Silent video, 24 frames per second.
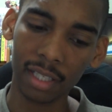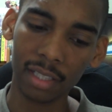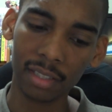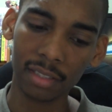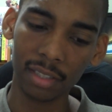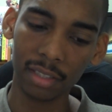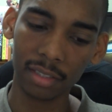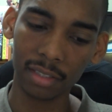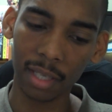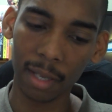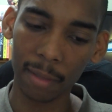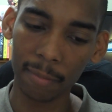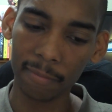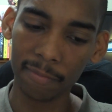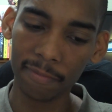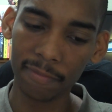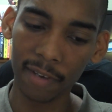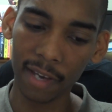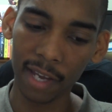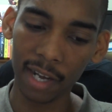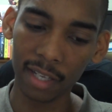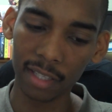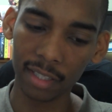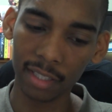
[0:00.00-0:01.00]
Since I've
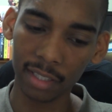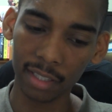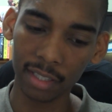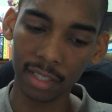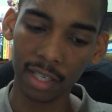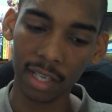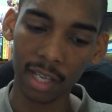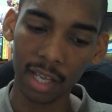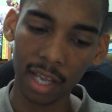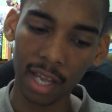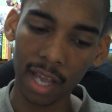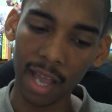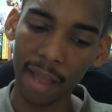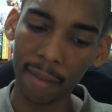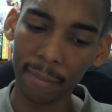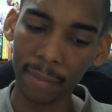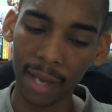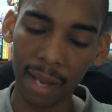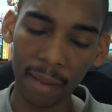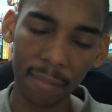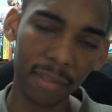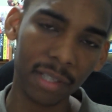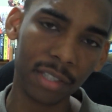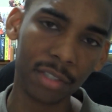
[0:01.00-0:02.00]

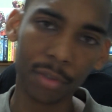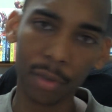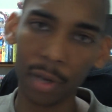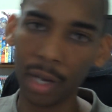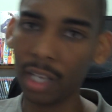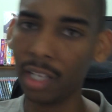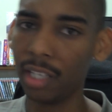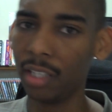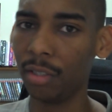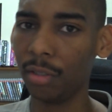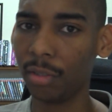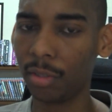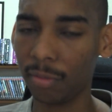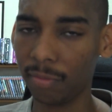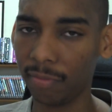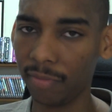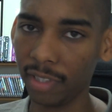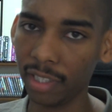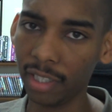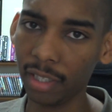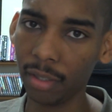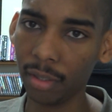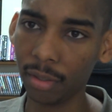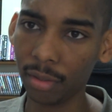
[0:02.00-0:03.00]
been trying to do some
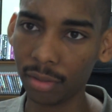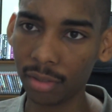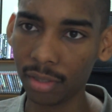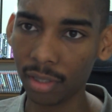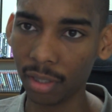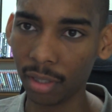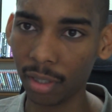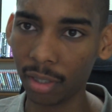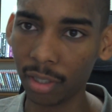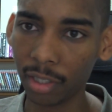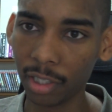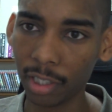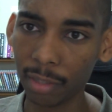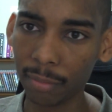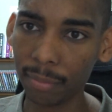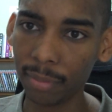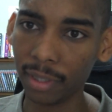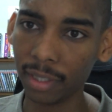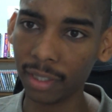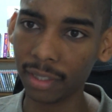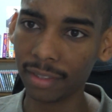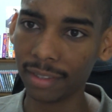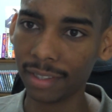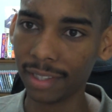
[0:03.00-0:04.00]
videos earlier,
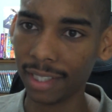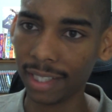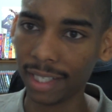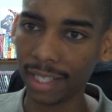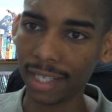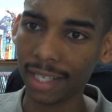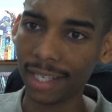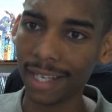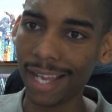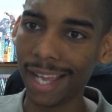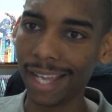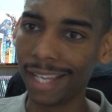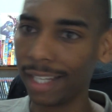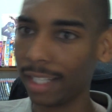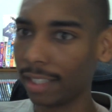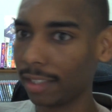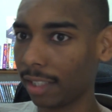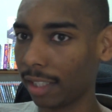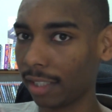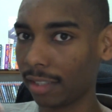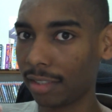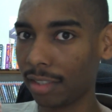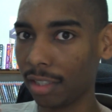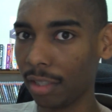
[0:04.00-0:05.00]
but I
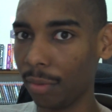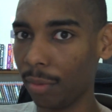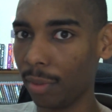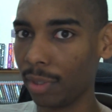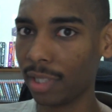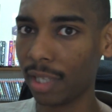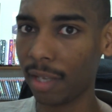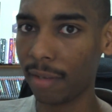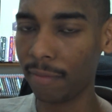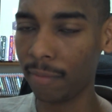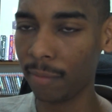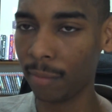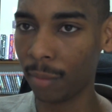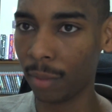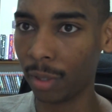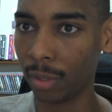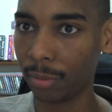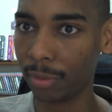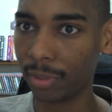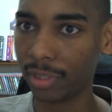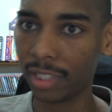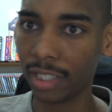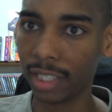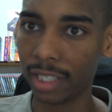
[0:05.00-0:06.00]
guess I still wasn't
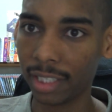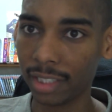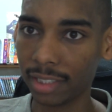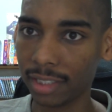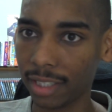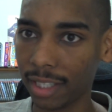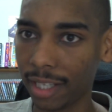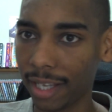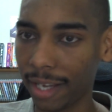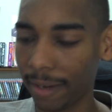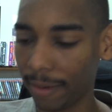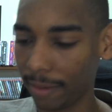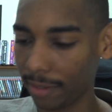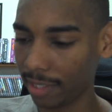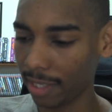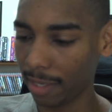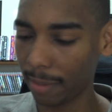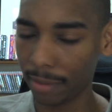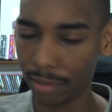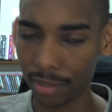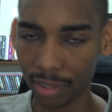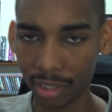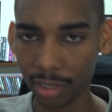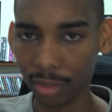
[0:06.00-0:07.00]
100% because every
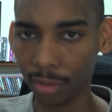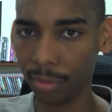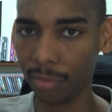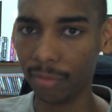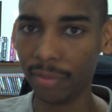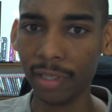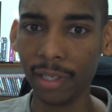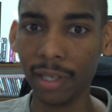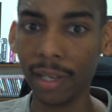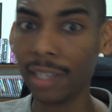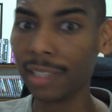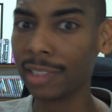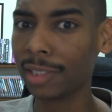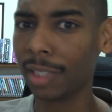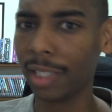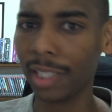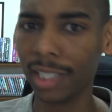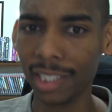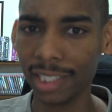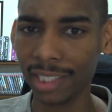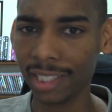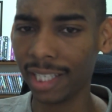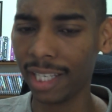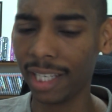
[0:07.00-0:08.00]
time I try to do a video, I
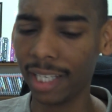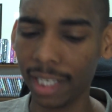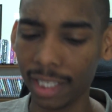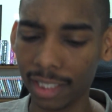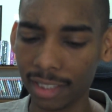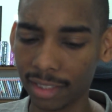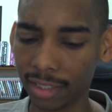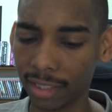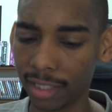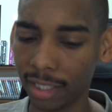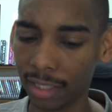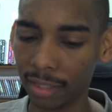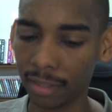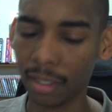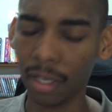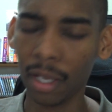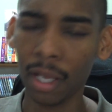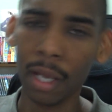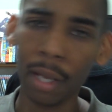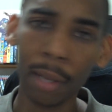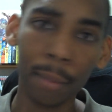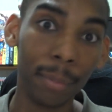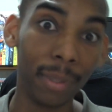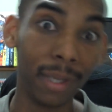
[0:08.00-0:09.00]
start getting headaches again.
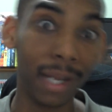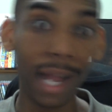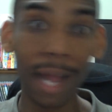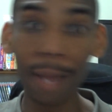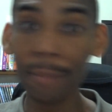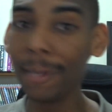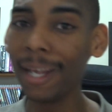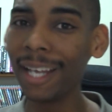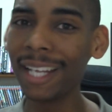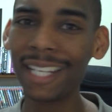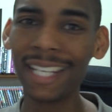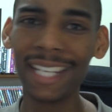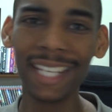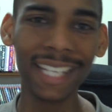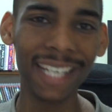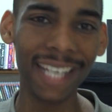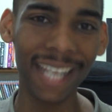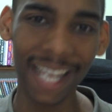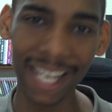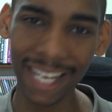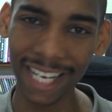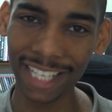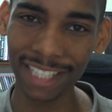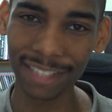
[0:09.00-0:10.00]
But I'm not
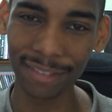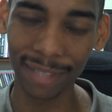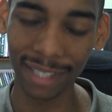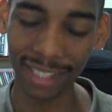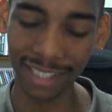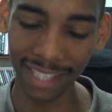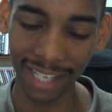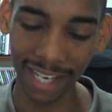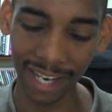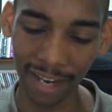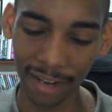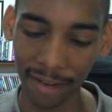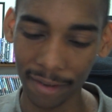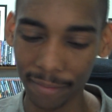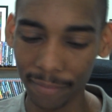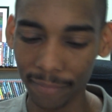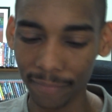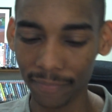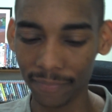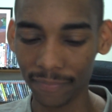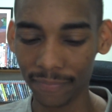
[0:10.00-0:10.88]
getting headaches right now.